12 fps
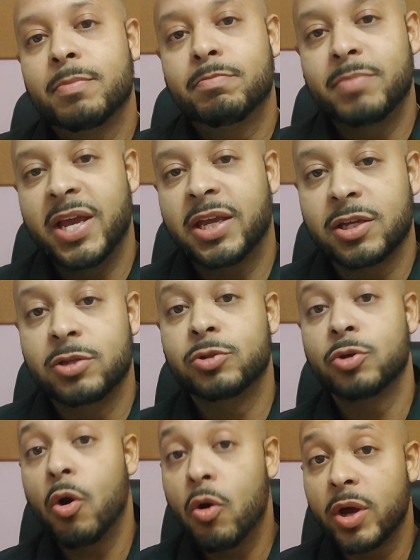making
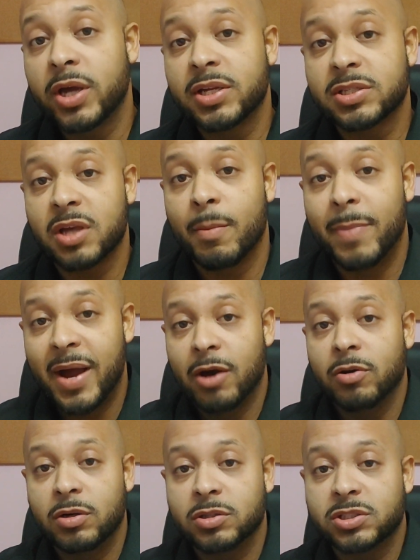noise
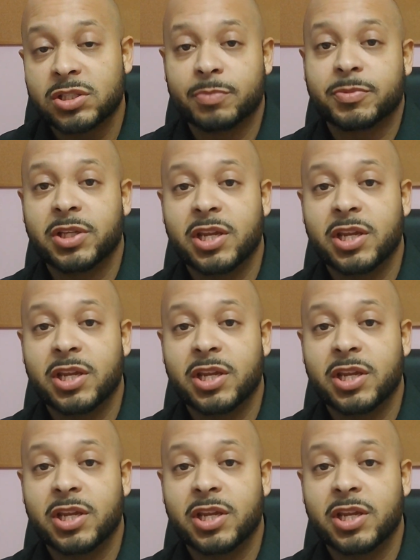about something